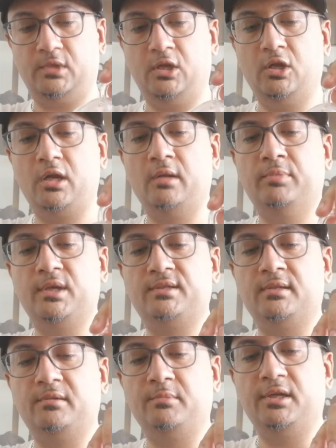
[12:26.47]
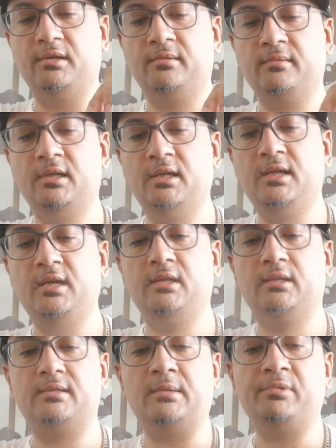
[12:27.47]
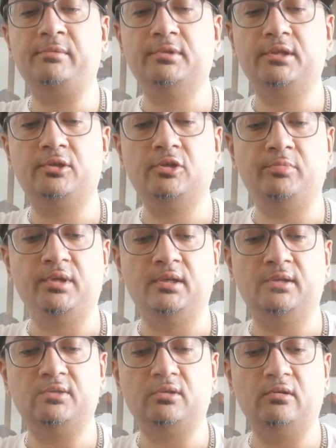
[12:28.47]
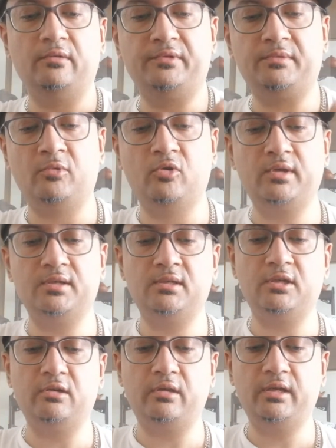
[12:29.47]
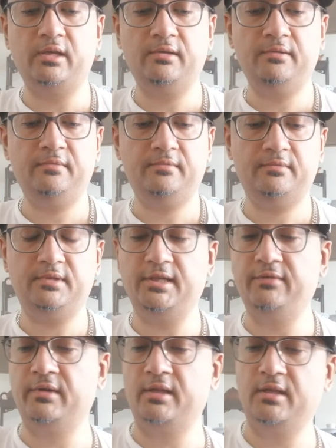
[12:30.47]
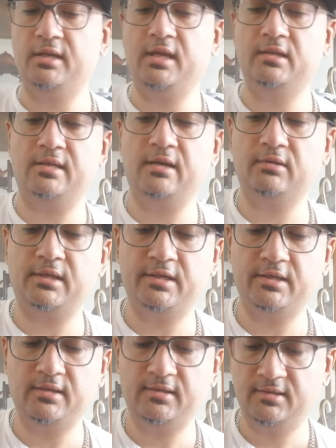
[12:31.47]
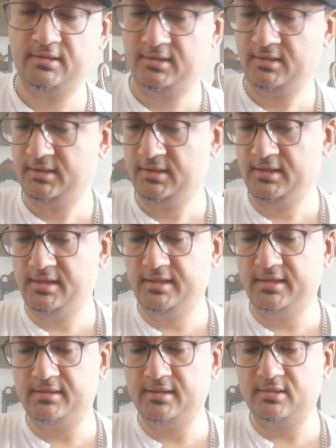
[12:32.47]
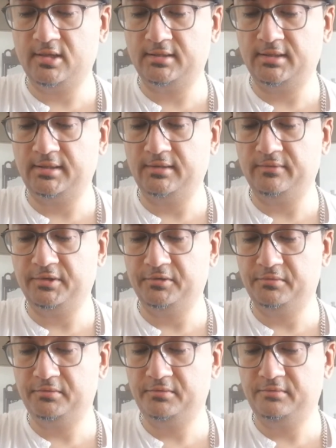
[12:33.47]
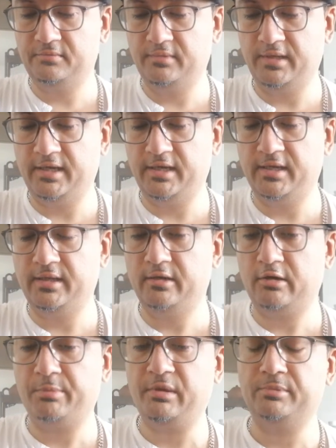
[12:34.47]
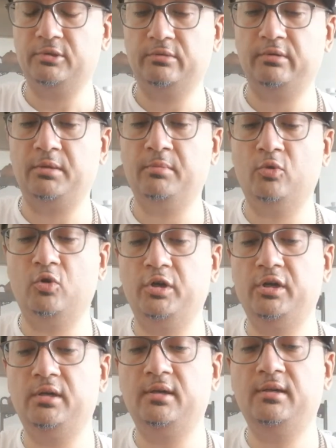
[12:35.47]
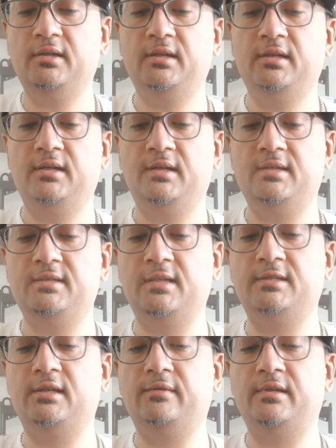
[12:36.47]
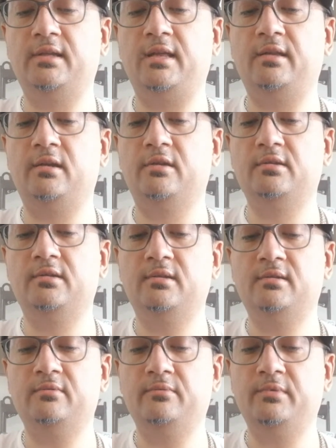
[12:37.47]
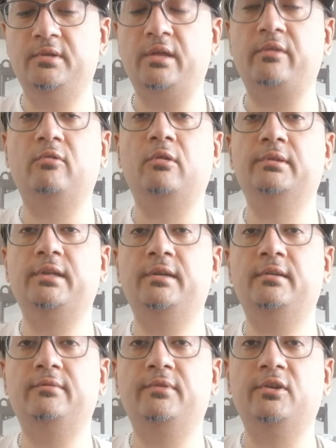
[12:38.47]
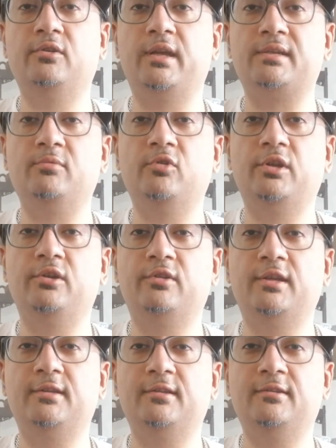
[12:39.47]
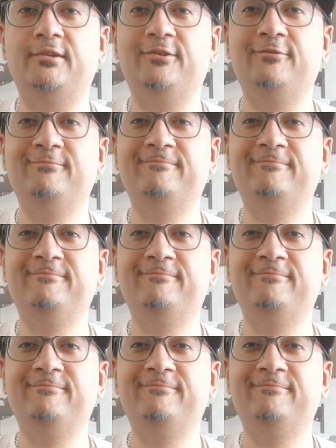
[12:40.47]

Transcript: not unpleasant to me. To some people it could be, so if smoke isn't your thing, even the aged out kind, this is not the tea for you. And there are people who are more sensitive to that than others. Nothing wrong with that. If you don't like smoke, you don't like it, you know.